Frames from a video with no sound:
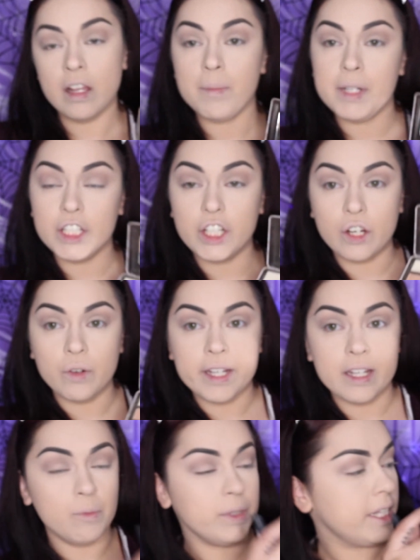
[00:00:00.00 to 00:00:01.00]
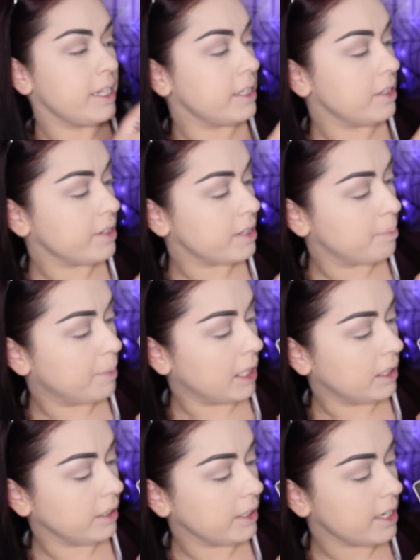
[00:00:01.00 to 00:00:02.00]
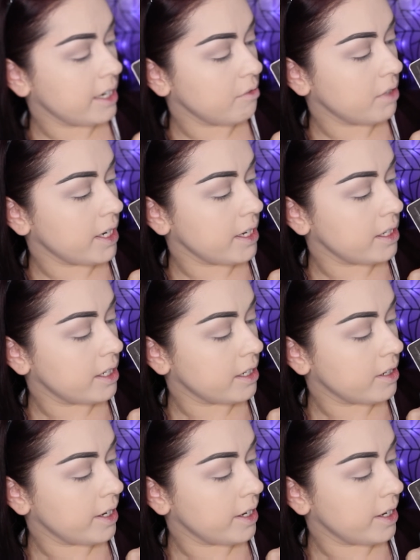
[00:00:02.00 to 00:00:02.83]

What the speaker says: I'm gonna go in with this little smaller guy right here.